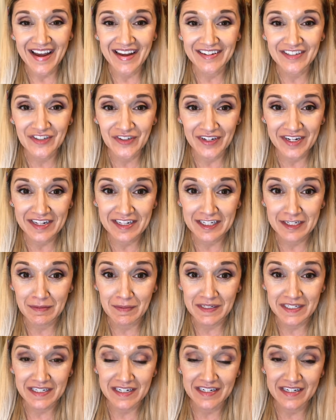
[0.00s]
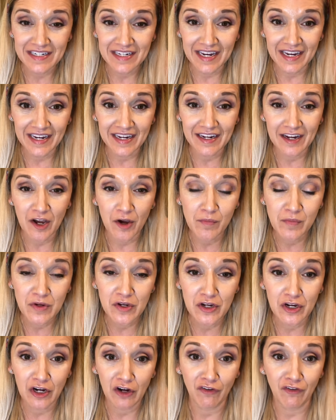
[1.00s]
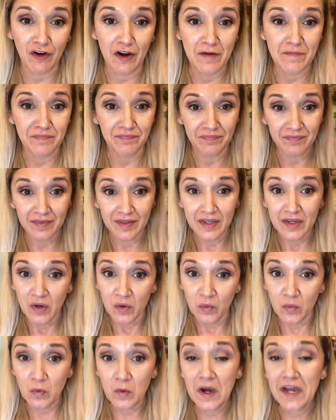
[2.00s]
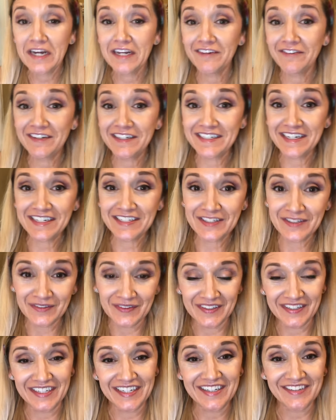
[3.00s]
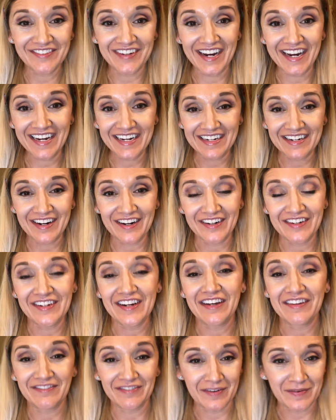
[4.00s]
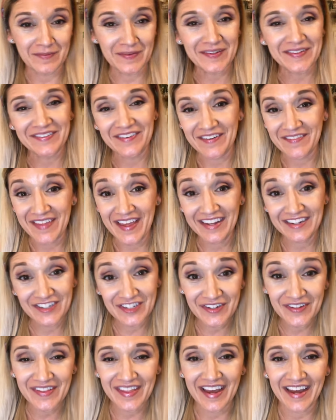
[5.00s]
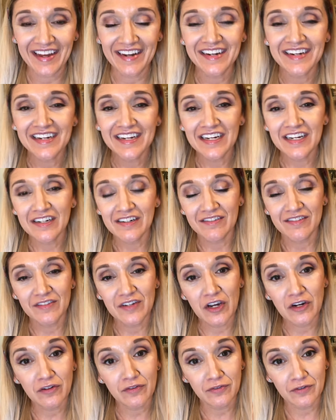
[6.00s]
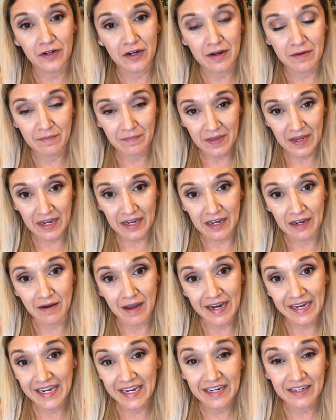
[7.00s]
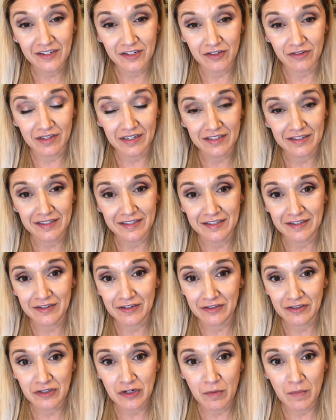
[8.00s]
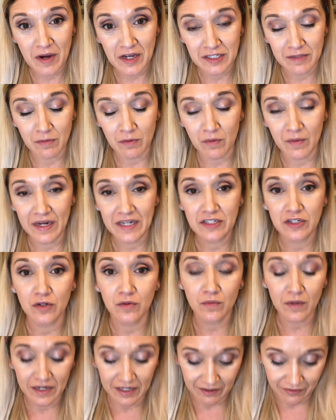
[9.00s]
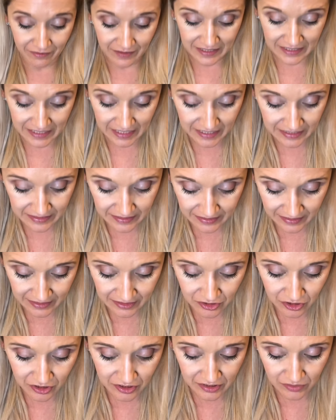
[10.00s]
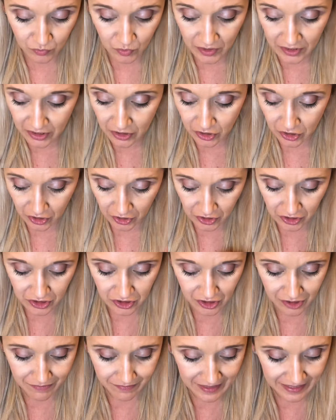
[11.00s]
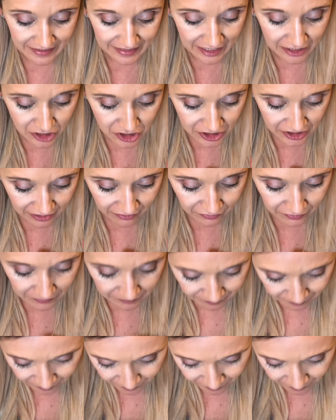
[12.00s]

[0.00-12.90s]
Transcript: joining this business can help you go from what if it does work, right? Or not from that to that. Go from, I can't do this, there's no possible way, to what if it does? Like, just want to encourage you to make that shift.